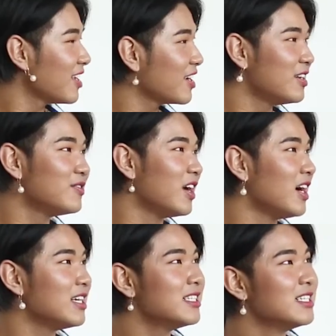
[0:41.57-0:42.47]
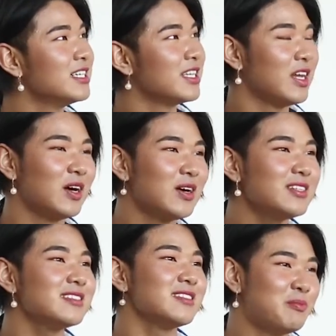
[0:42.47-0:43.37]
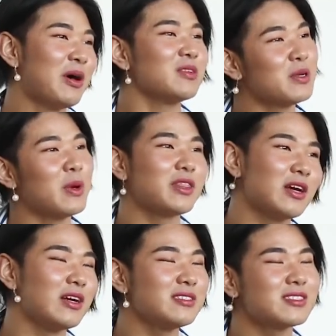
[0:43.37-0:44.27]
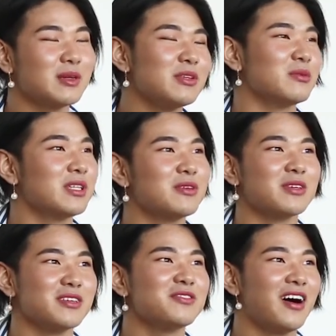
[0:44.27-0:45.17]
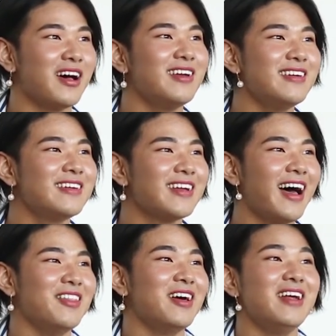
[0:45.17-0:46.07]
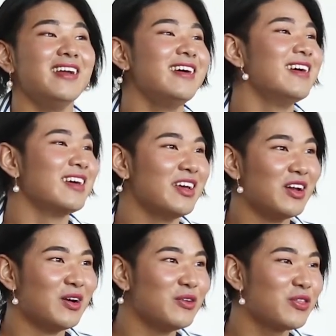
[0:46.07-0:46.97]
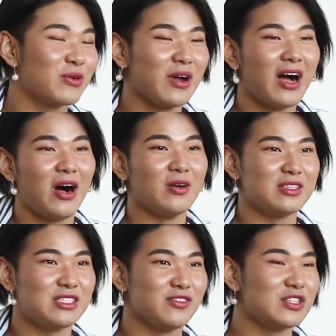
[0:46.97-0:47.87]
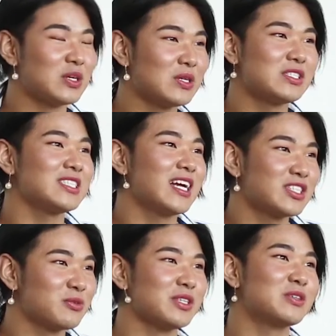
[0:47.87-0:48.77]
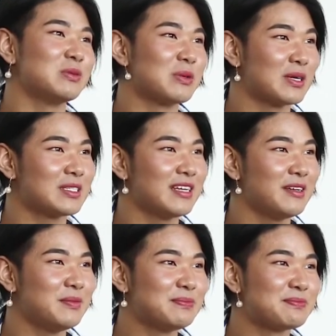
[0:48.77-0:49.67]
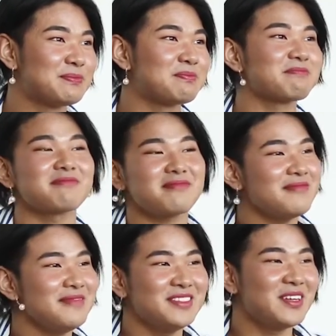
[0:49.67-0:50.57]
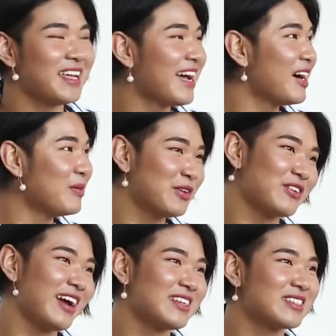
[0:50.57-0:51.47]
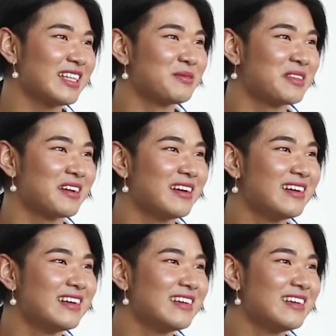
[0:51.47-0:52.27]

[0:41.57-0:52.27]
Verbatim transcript: Second of all, you know, felt it with her. It's gonna be really, really fun. And then, you know, through all the TV shows, she's actually a really cool person. So yeah, it would be great to club with her.